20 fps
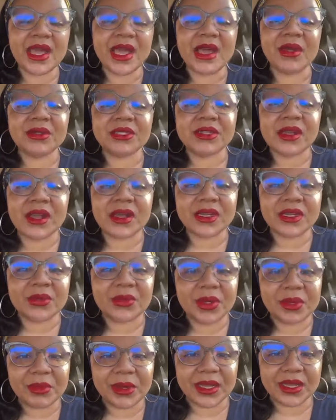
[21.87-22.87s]
I was talking to
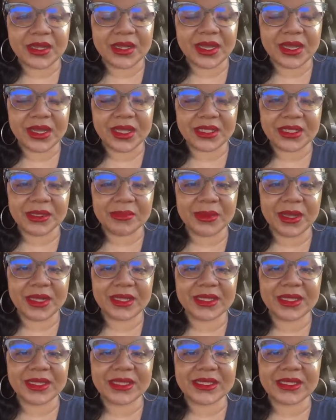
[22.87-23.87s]
one of my clients
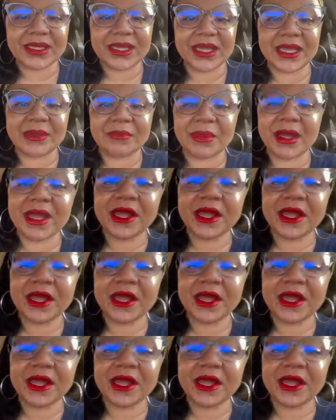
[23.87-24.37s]
about this and my